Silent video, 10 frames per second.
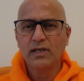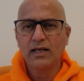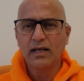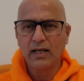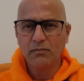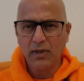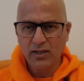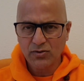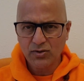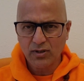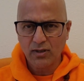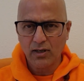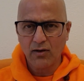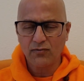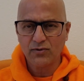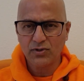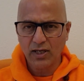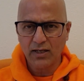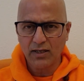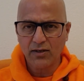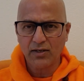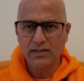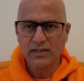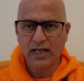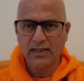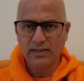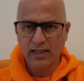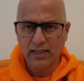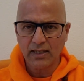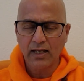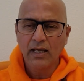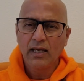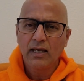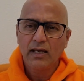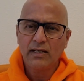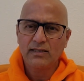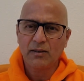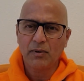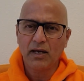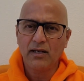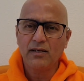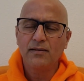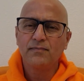a great master of Zen, Rinzai Zen, in Japan